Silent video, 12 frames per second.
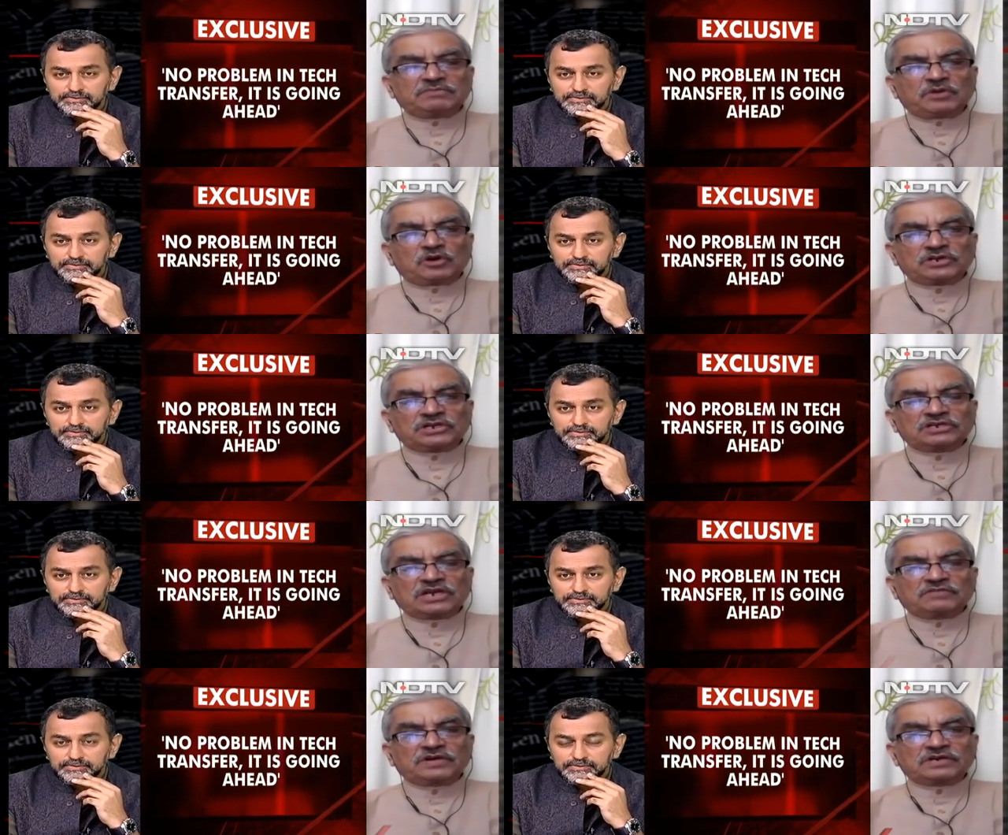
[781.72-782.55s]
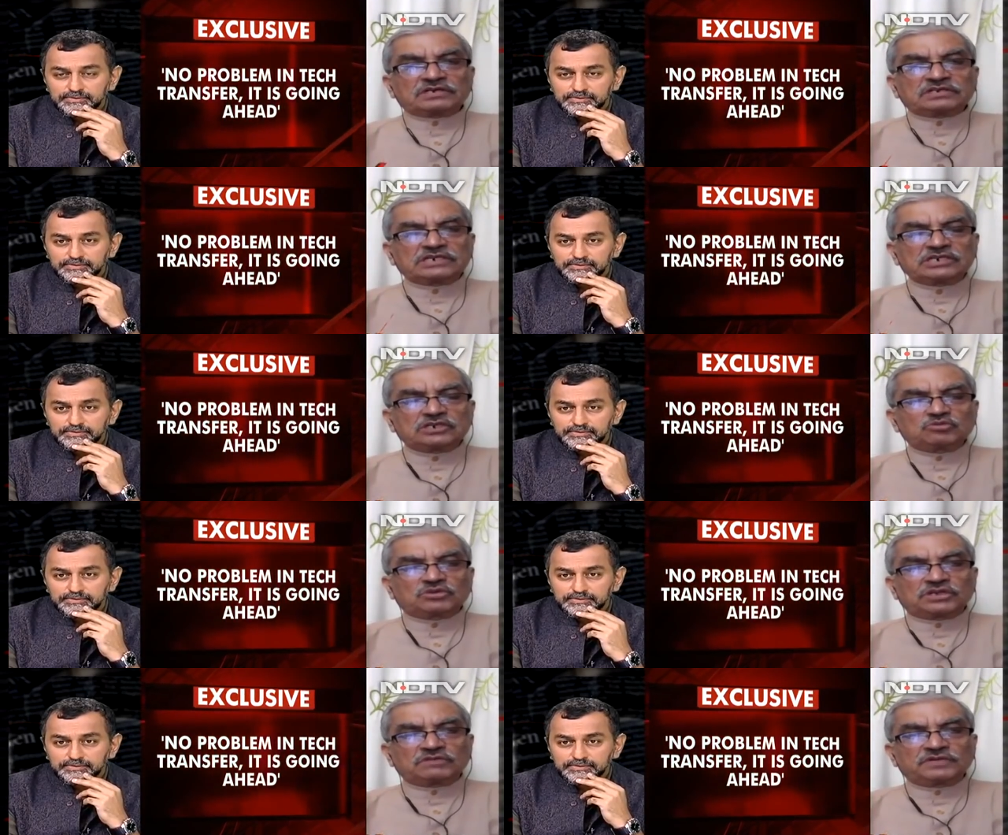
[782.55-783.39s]
Speaker 1: and Moderna were ready to
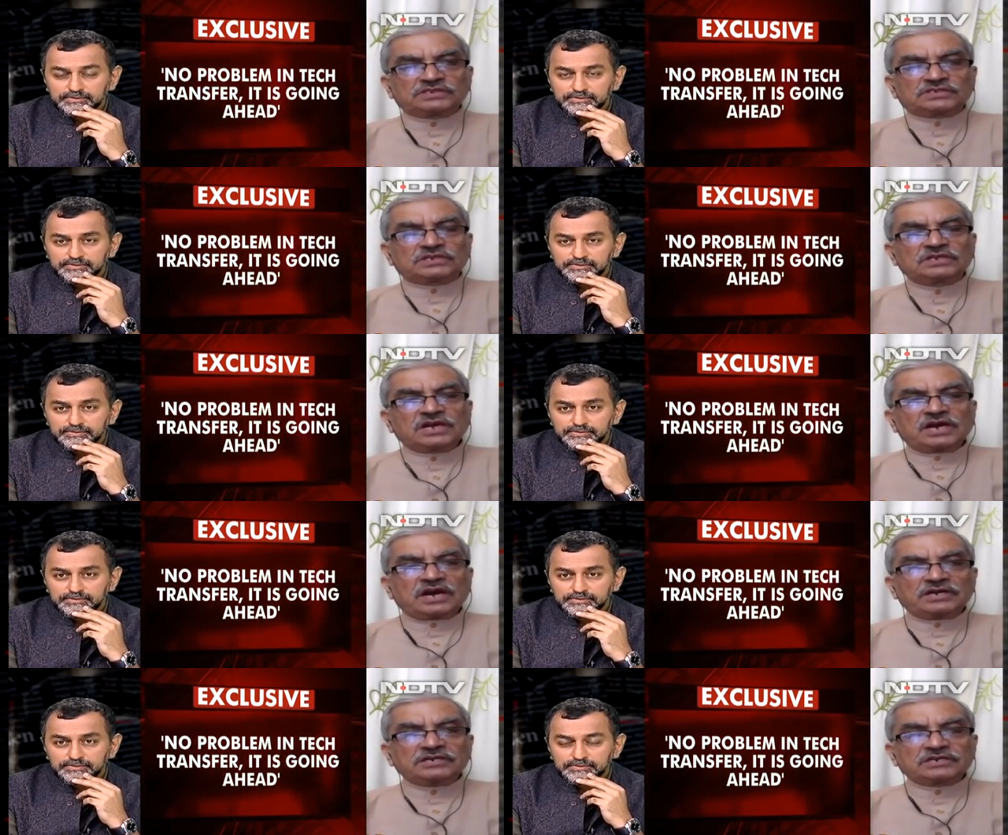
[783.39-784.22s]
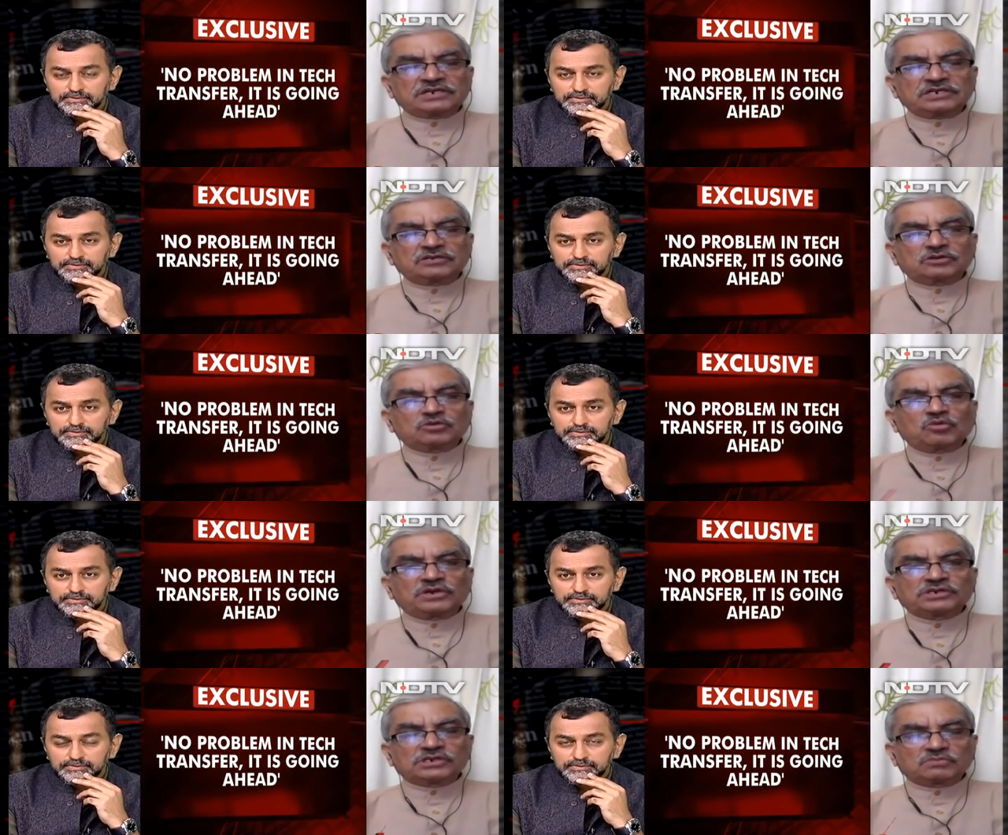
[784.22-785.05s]
give us 100 or
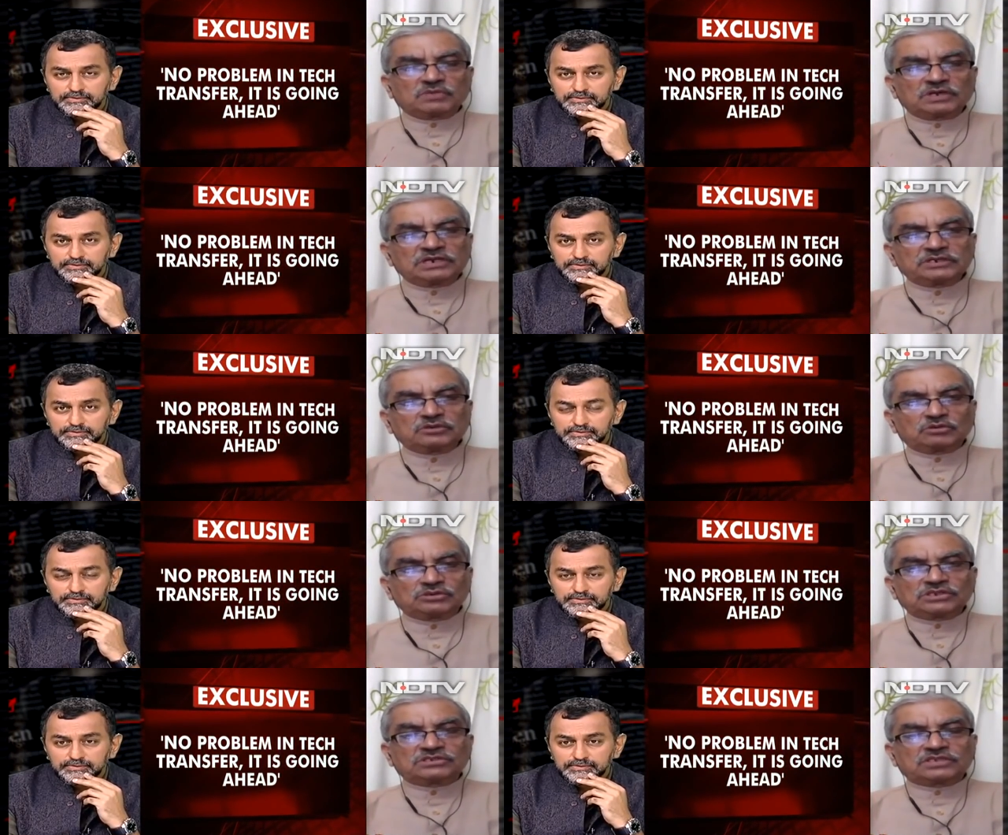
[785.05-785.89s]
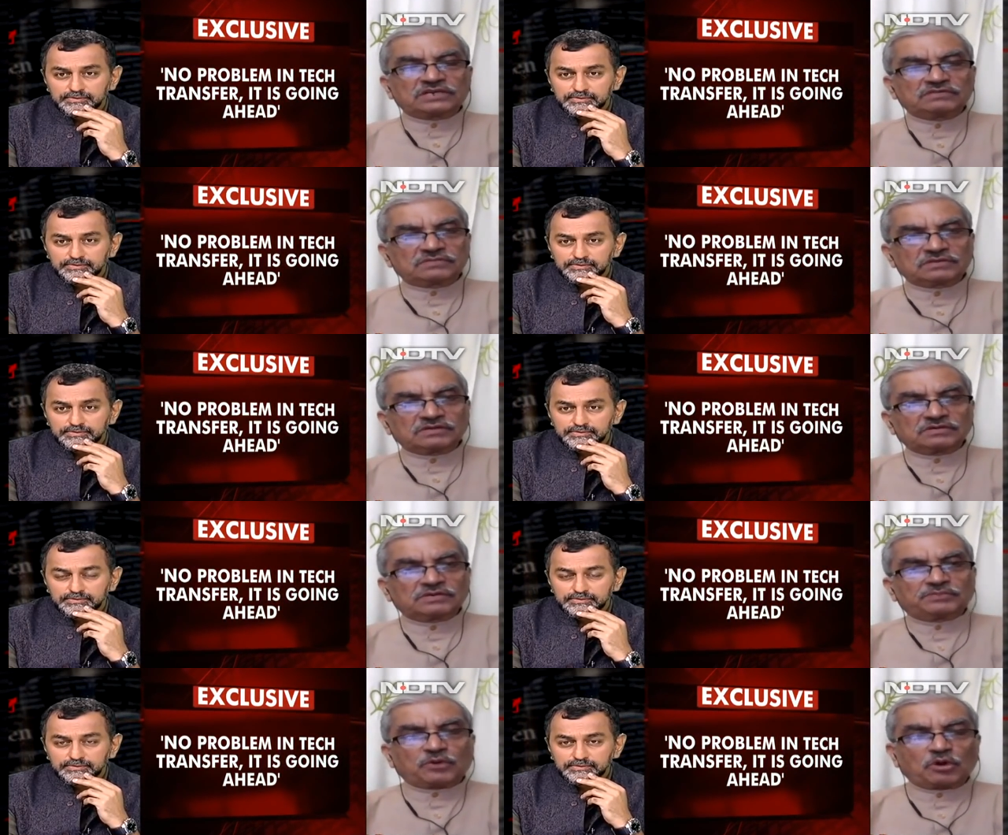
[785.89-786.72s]
200 million doses, then
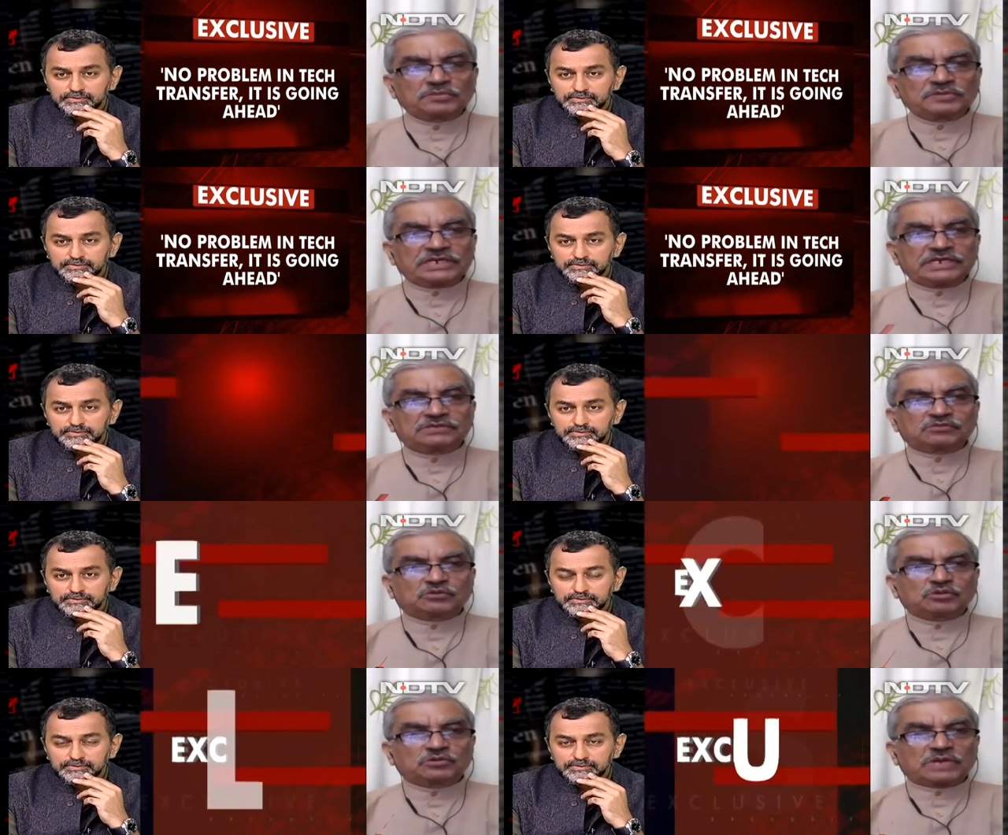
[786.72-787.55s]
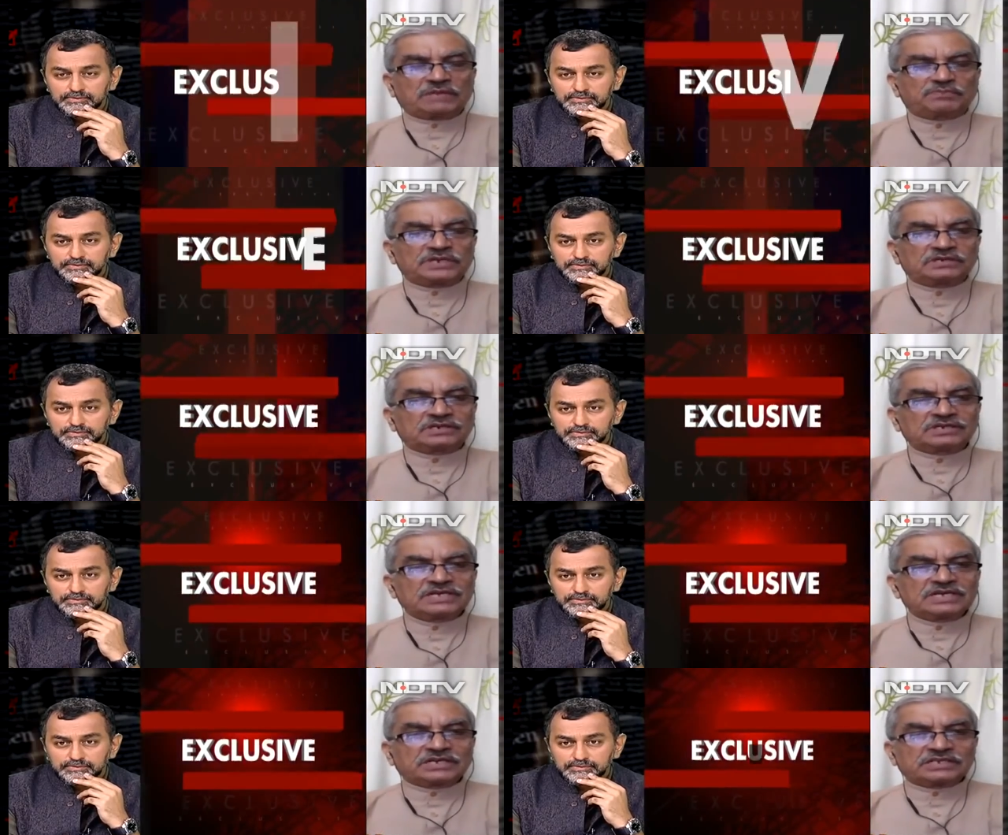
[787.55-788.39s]
probably it could have been
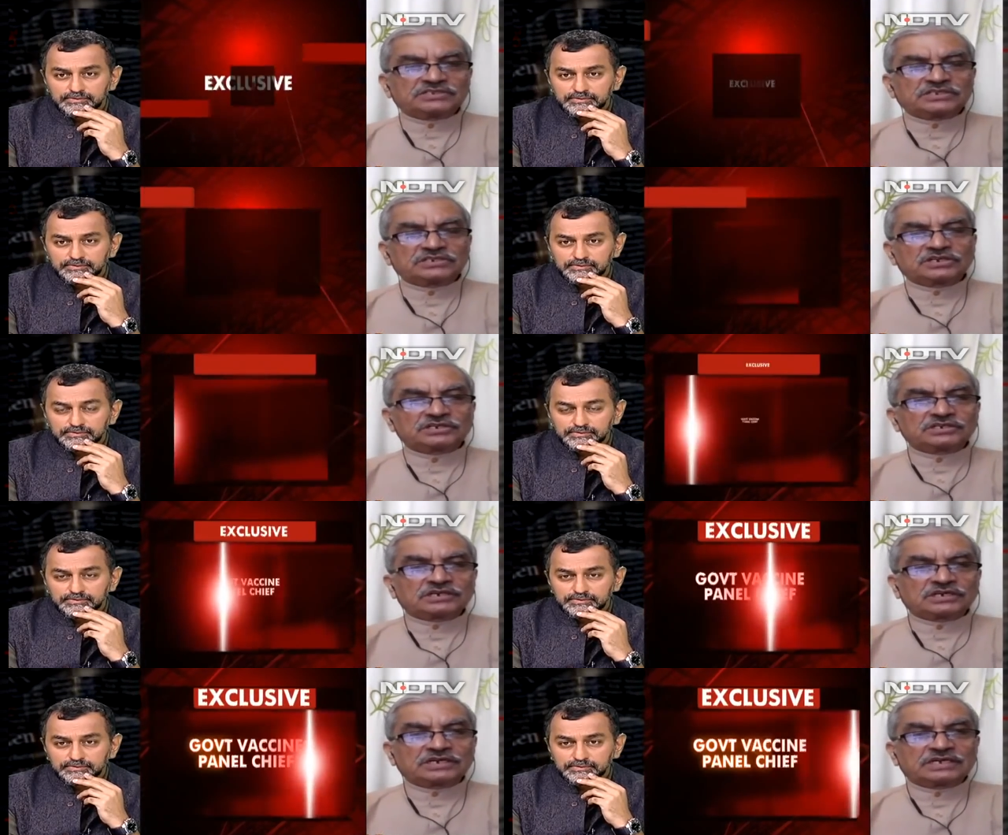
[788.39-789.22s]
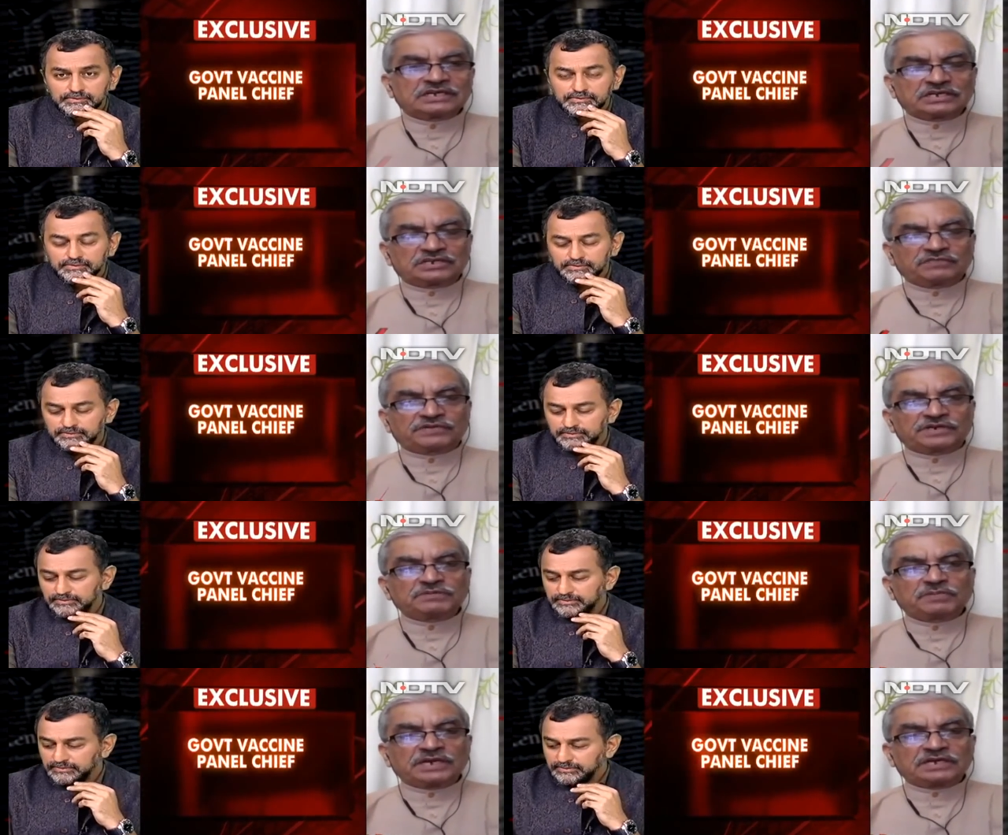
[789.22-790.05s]
considered uh, in a different
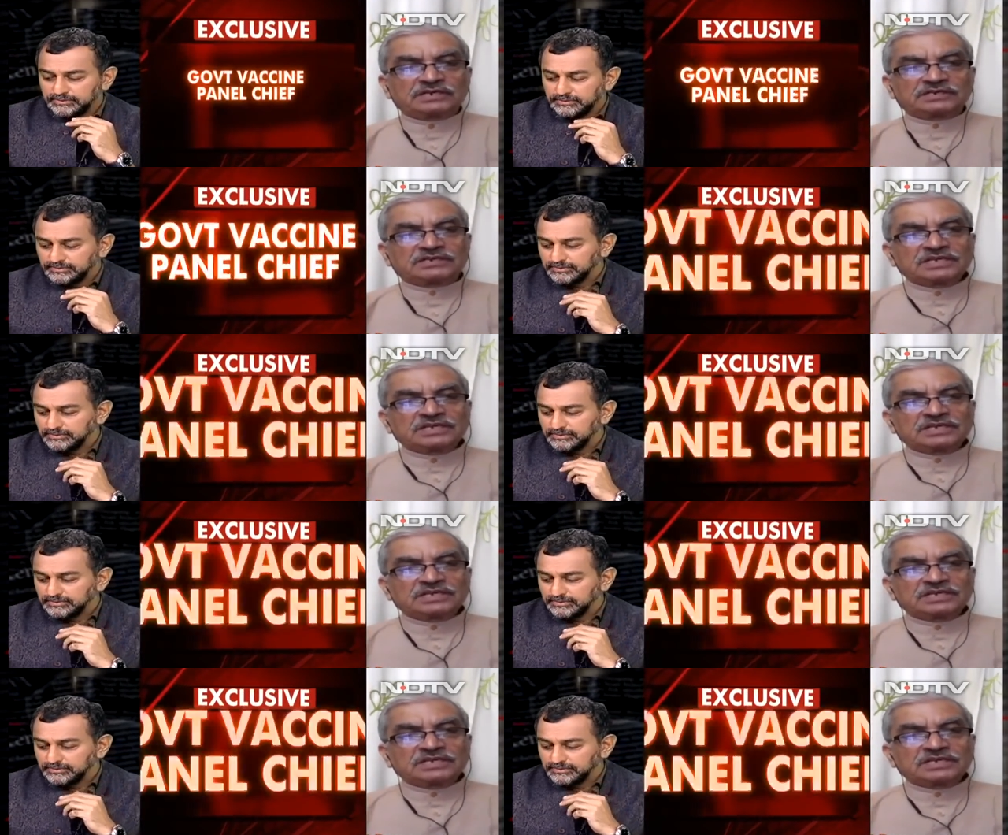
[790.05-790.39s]
manner.